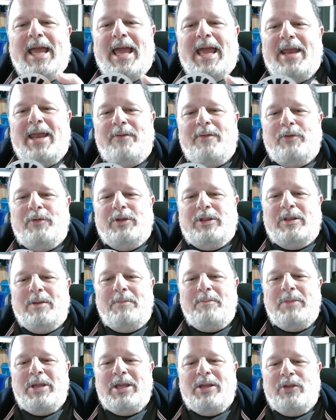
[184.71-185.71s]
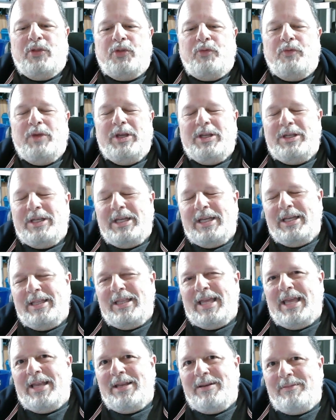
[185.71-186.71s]
And with them being
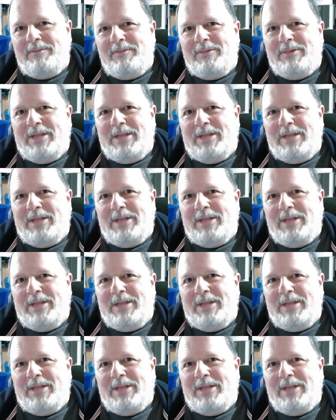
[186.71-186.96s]
3D,